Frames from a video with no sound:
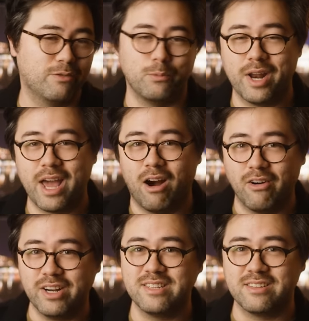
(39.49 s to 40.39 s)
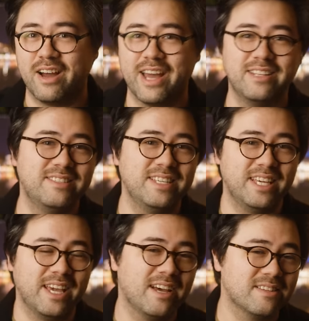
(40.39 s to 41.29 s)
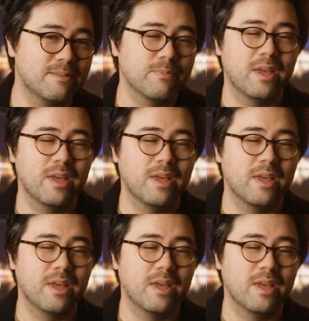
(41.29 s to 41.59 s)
From what I already saw at CES,